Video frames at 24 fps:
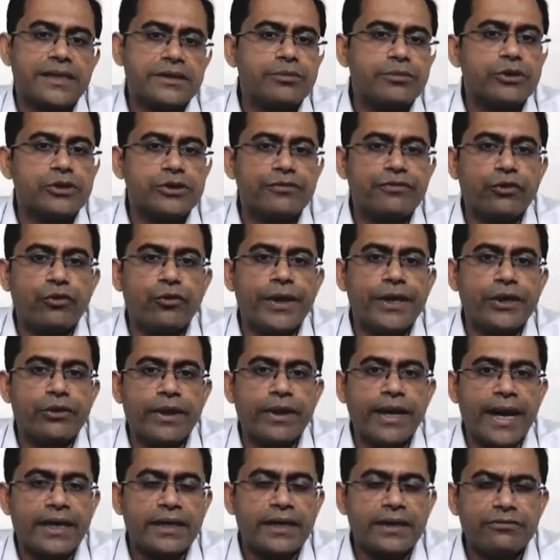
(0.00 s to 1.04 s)
Because if you're going to
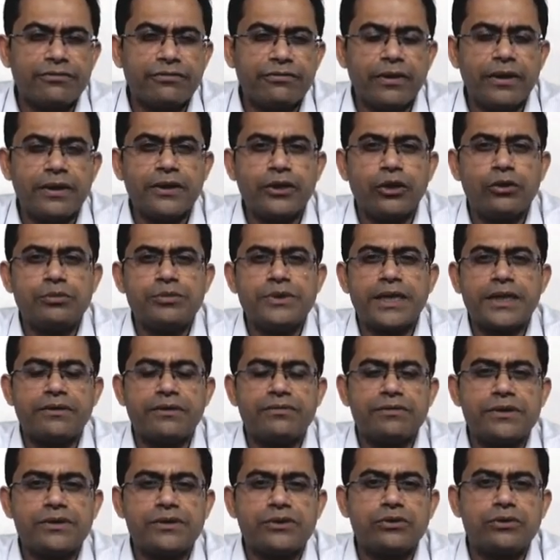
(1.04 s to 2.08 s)
an active fund, the
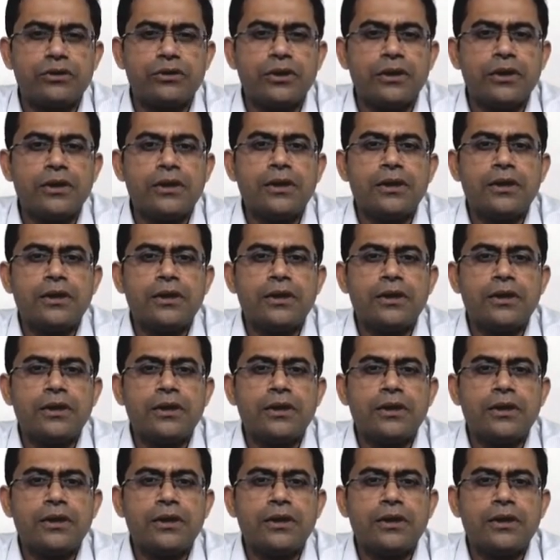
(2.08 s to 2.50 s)
objective is to